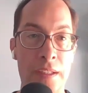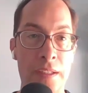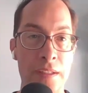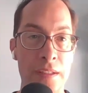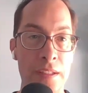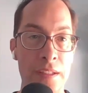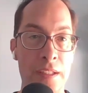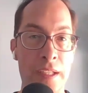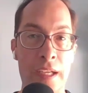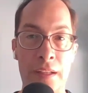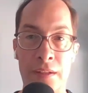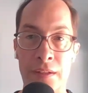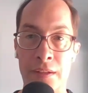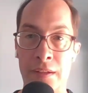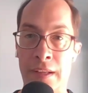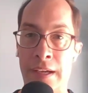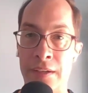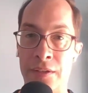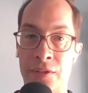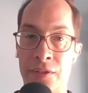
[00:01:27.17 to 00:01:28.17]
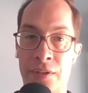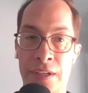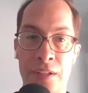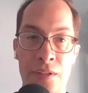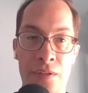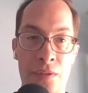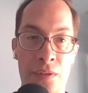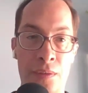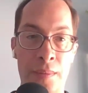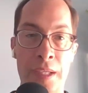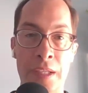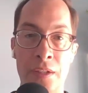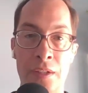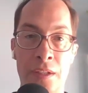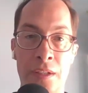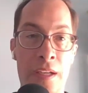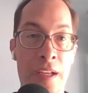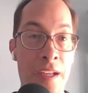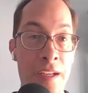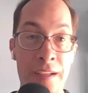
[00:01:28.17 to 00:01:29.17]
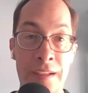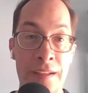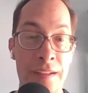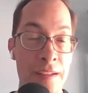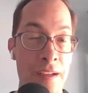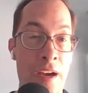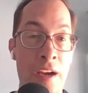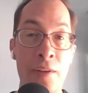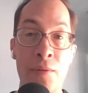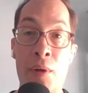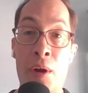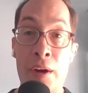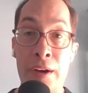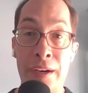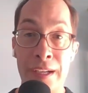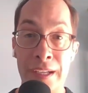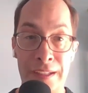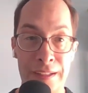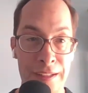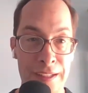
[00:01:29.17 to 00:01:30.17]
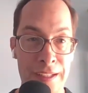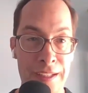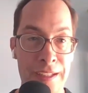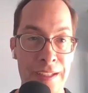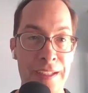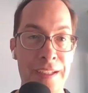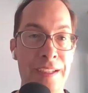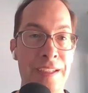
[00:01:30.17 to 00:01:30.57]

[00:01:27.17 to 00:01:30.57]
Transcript: to get to that transformation. And ironically,